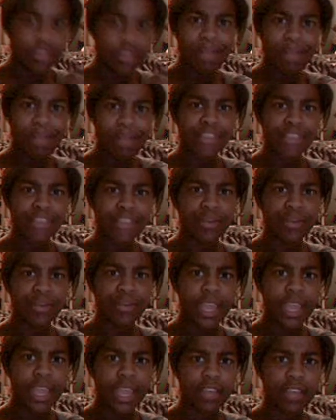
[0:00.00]
the
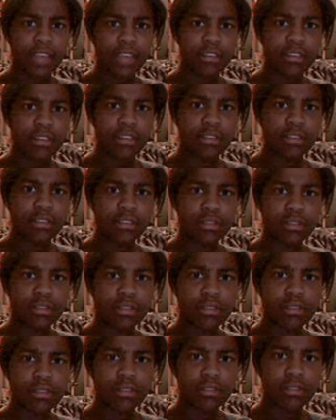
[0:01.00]
Masquerade,
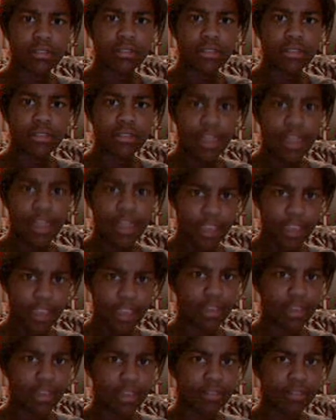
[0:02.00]
I think.